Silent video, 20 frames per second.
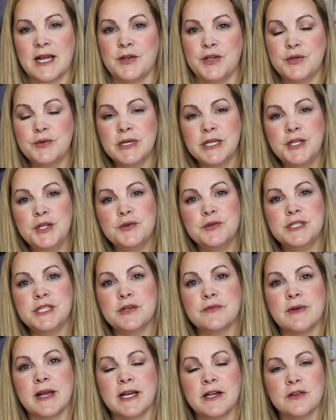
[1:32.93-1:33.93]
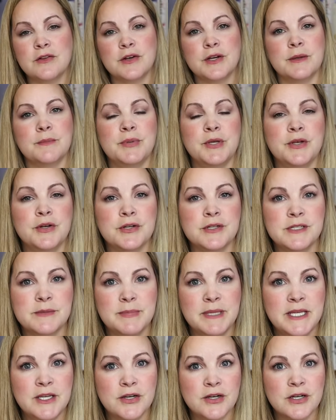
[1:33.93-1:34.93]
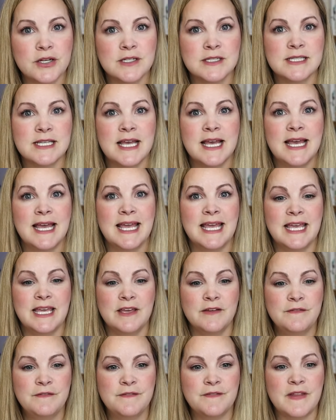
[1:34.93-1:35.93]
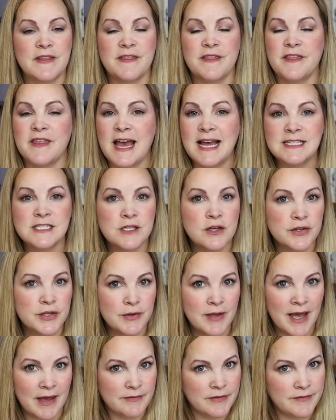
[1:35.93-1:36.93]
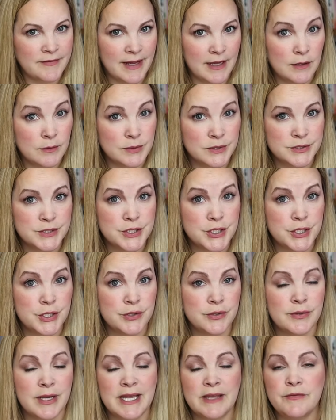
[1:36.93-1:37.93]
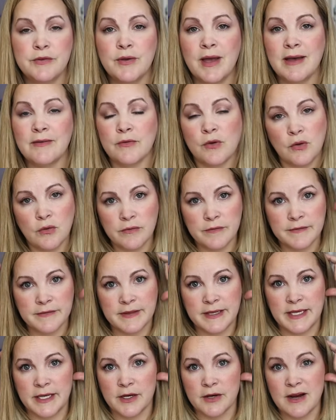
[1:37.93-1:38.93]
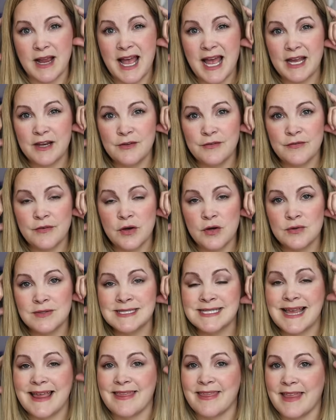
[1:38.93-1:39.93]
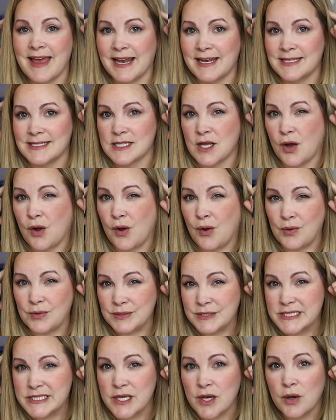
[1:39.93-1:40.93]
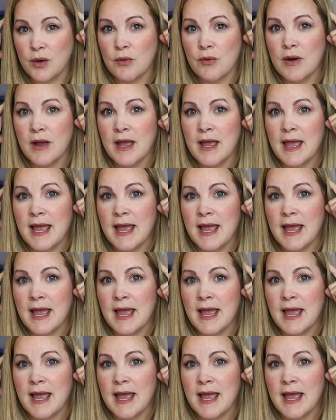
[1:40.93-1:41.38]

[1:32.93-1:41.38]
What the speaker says: Now, you can use your regular computer speakers if that's all you have available to you. If you have over-the-ear headphones, that is also